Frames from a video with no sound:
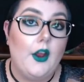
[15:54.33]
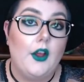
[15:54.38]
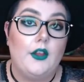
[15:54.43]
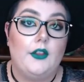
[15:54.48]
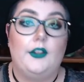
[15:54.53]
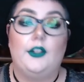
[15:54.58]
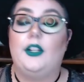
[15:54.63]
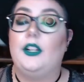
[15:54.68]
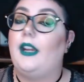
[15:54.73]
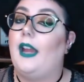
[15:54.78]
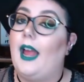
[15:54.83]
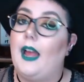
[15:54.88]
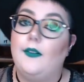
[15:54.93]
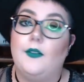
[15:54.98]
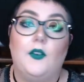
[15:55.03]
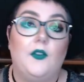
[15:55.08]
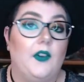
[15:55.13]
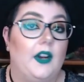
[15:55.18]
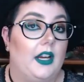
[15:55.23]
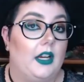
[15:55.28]
they're going to have a
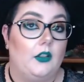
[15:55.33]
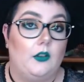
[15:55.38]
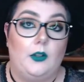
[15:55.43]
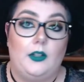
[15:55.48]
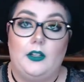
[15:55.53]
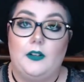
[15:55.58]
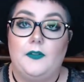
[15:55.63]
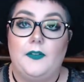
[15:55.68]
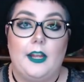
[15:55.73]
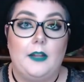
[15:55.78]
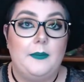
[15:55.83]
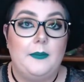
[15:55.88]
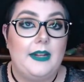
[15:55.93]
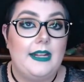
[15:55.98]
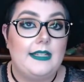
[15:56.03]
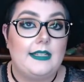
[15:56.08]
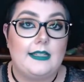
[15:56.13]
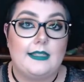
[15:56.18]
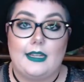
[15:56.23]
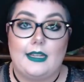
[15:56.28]
very loyal fan
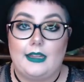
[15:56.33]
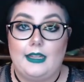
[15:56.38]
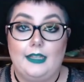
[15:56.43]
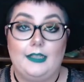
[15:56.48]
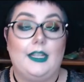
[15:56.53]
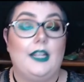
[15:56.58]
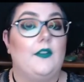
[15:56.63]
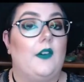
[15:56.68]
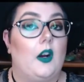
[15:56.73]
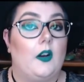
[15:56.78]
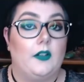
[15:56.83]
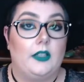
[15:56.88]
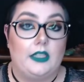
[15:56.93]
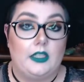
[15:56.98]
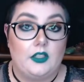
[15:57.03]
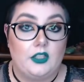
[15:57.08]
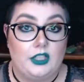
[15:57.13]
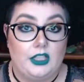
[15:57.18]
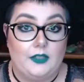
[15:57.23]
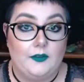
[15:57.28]
base, because I think they've already
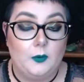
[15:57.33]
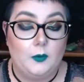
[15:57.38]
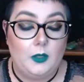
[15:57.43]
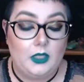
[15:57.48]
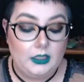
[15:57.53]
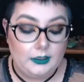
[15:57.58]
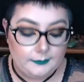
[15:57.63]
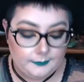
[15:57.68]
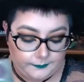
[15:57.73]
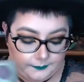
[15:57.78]
achieved one.